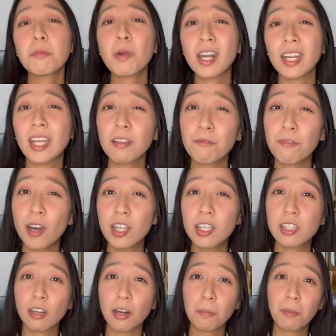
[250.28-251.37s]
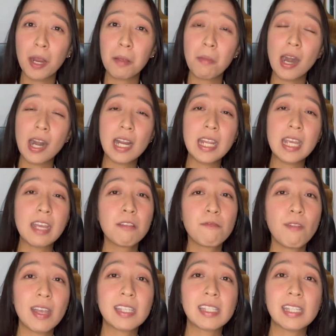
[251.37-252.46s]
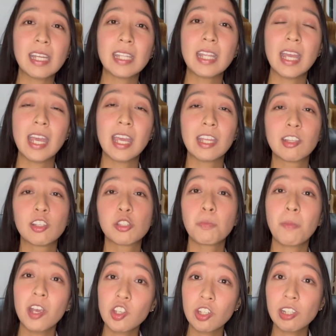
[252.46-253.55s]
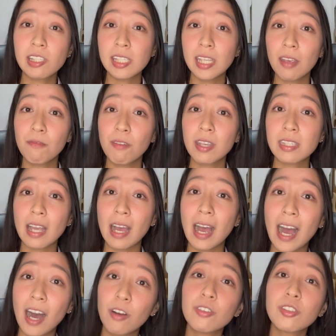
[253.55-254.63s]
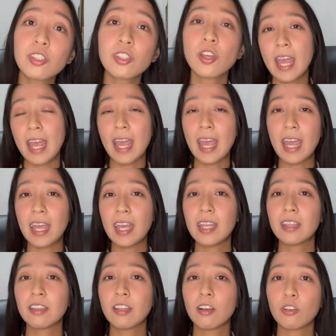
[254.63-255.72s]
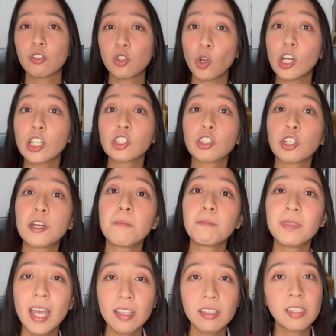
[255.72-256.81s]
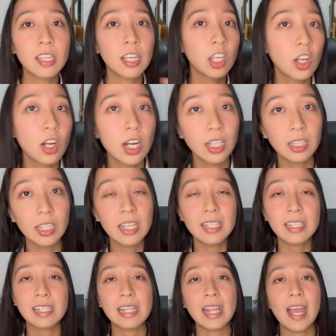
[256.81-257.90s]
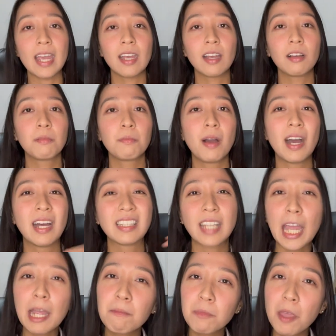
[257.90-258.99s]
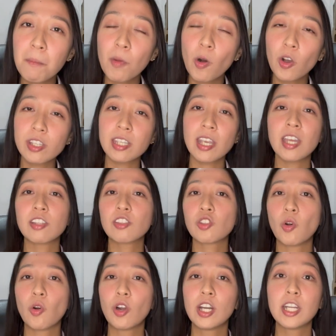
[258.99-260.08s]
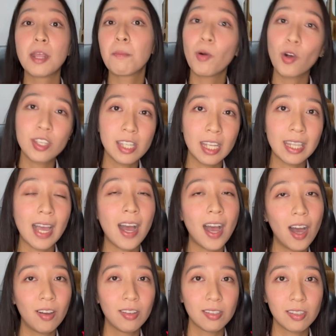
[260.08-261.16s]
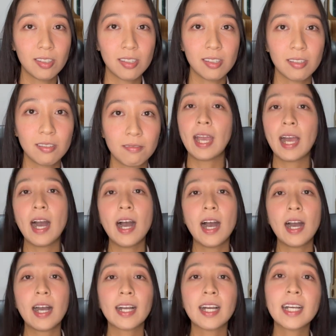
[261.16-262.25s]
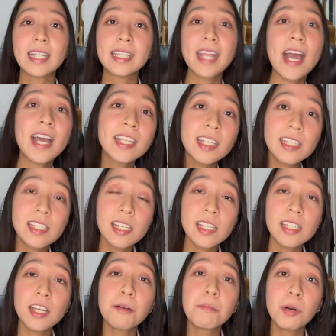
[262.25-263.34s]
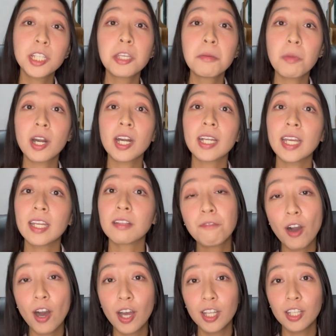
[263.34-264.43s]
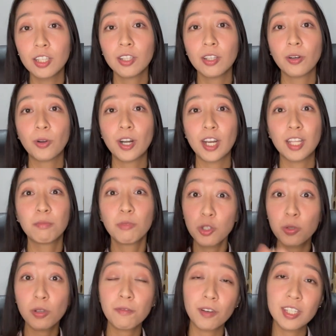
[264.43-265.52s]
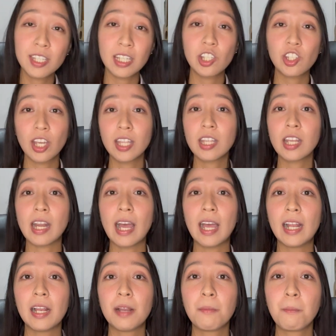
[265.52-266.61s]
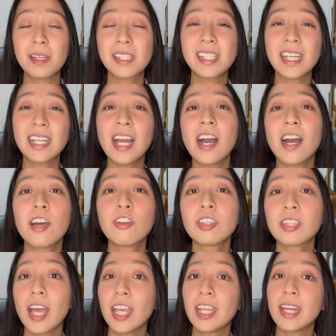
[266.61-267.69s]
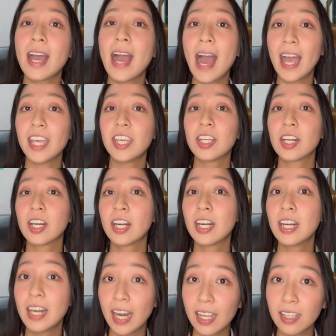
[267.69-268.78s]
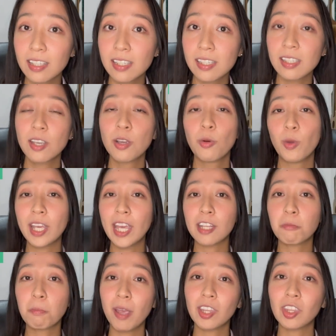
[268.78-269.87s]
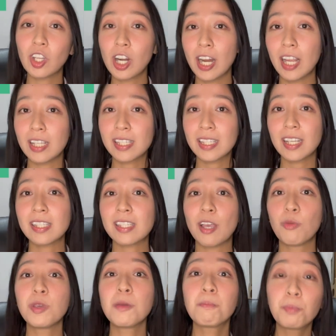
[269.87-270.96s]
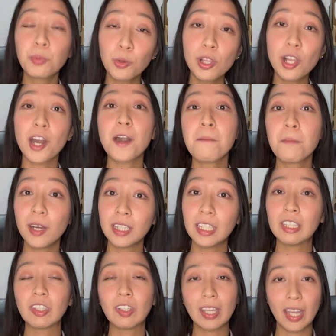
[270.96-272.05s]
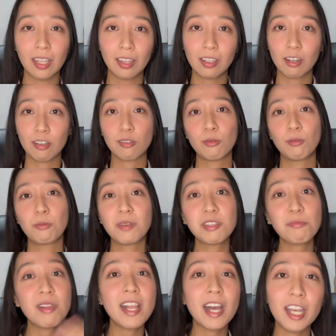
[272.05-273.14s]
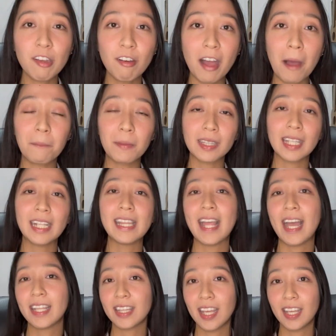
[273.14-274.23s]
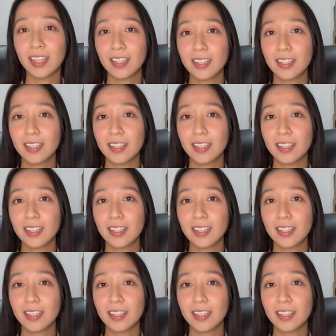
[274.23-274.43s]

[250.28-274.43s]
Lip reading: market funds are primarily invested in special savings accounts and short-term debt securities like mga time deposits or deposit accounts. Ang kagandahan kasi sa money market fund or in mutual funds in general, mas nagkakaroon tayo ng higher rates. We get better rates kasi we pool our money together. So, mas malaki yung capital natin.